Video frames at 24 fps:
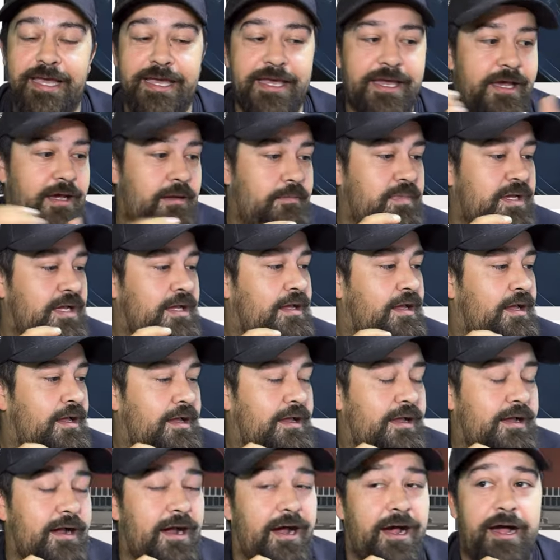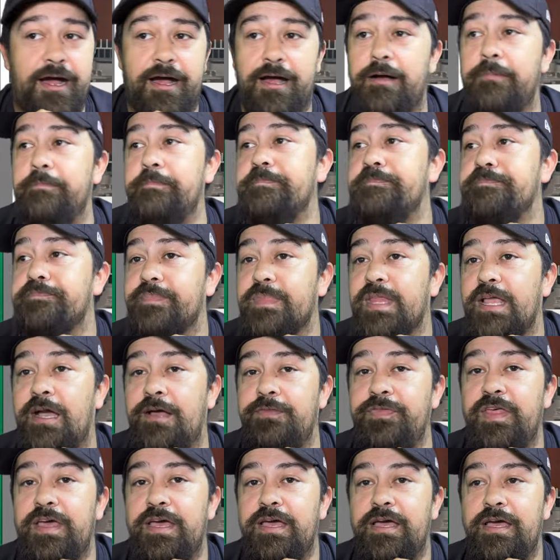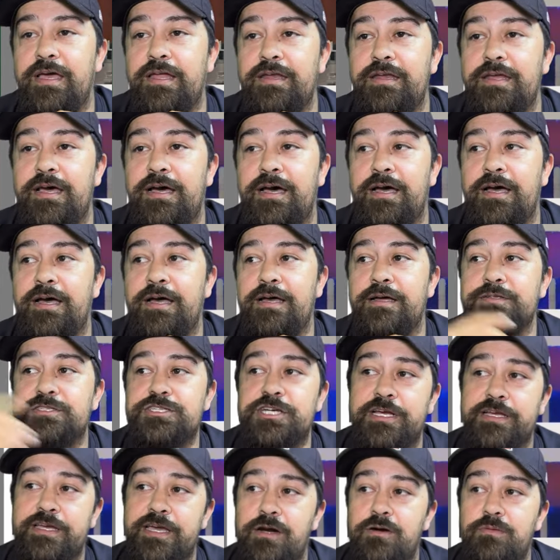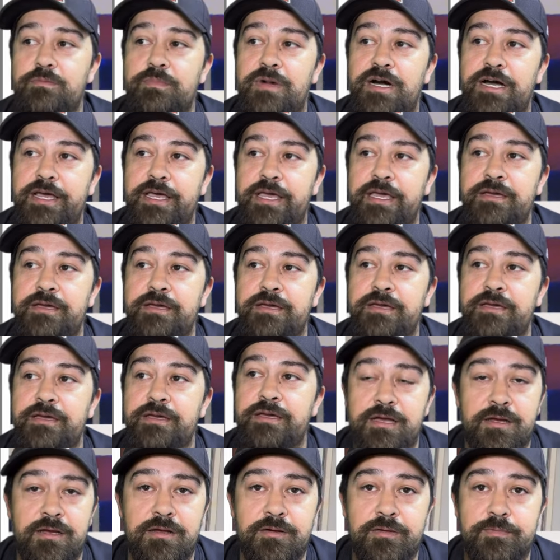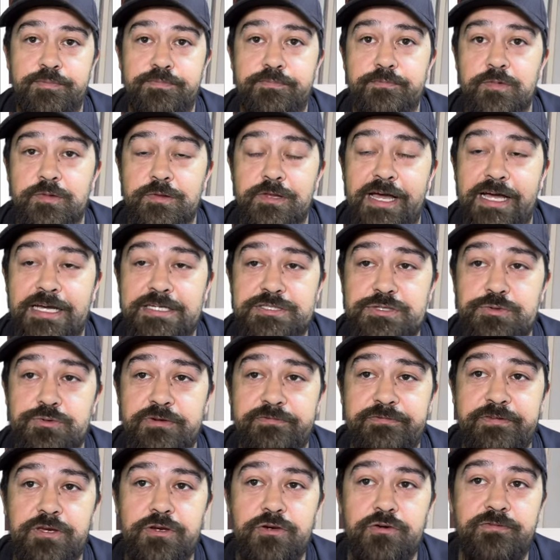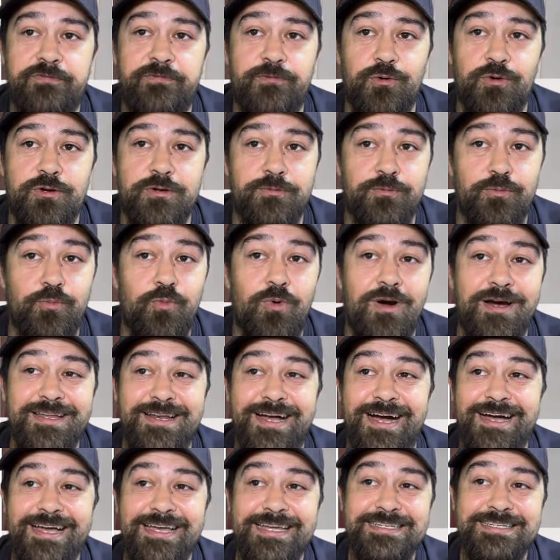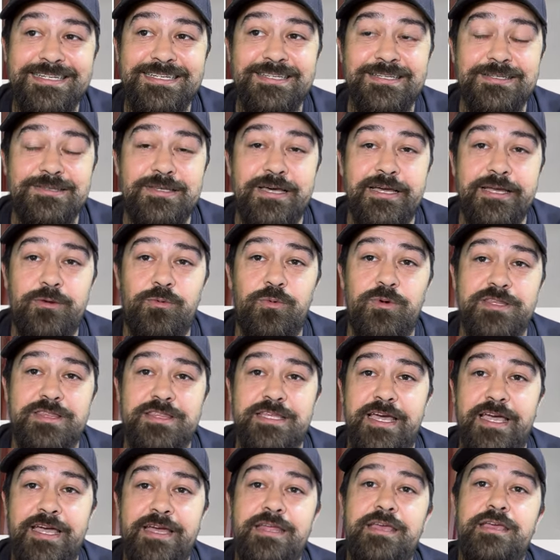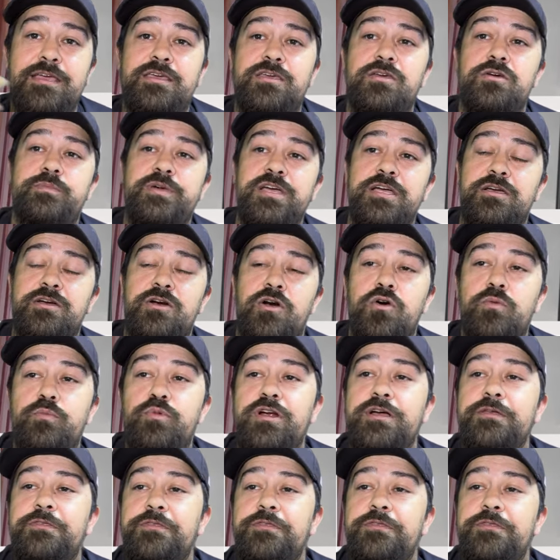am. Um, and then uh, check out my last review for what I didn't like with the AnyCubic cobra